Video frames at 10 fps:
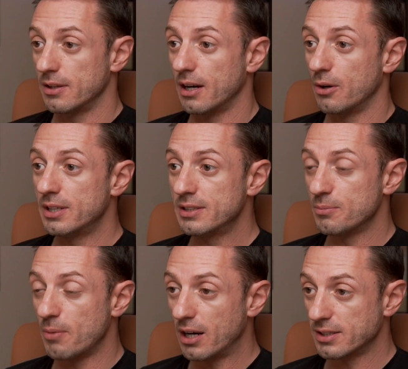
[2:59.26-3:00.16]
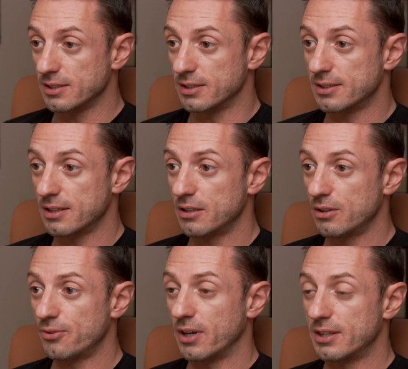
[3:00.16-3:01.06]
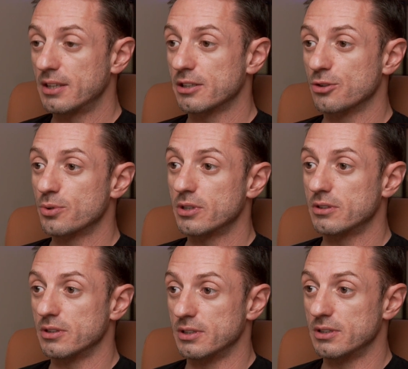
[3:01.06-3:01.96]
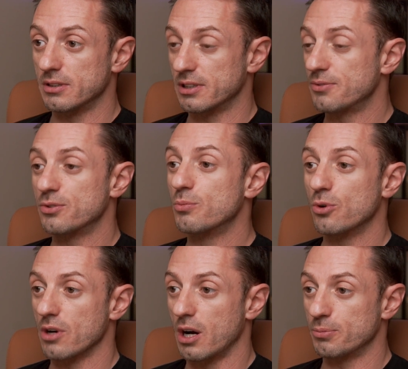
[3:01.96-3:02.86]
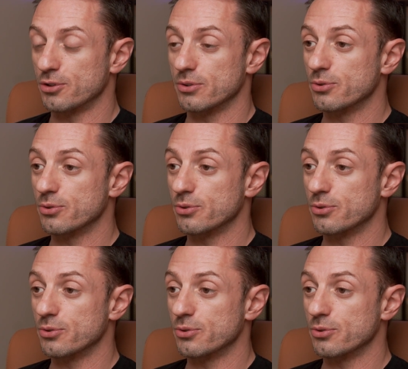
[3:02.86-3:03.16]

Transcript: Now, in the box itself, I think Unreal gives you more options.